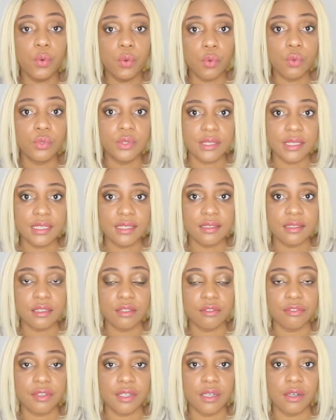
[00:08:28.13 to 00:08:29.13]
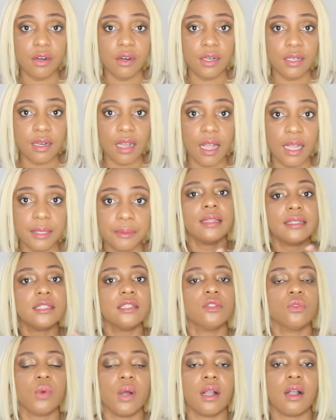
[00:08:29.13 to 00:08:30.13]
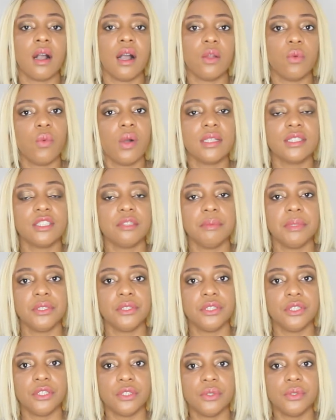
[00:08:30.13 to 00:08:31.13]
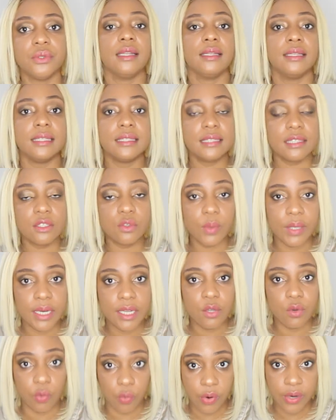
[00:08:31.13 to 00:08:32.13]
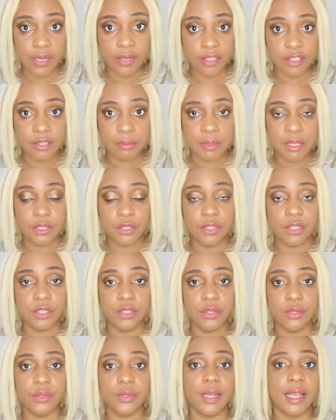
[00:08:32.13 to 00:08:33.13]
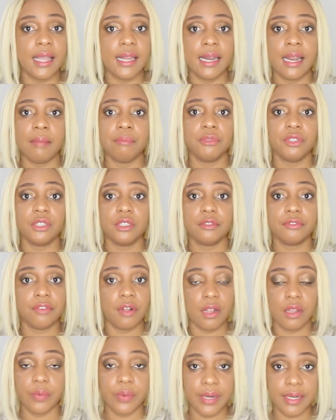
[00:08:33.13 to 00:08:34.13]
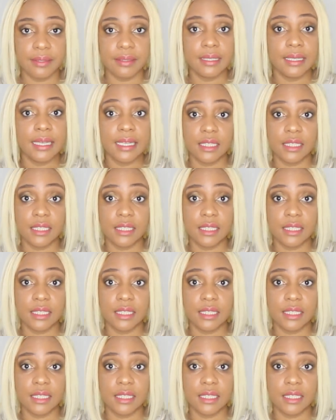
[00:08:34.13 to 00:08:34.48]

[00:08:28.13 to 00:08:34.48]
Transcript: who sees this video or not this is what god wants me to do this is what he orders me to do and i'm just following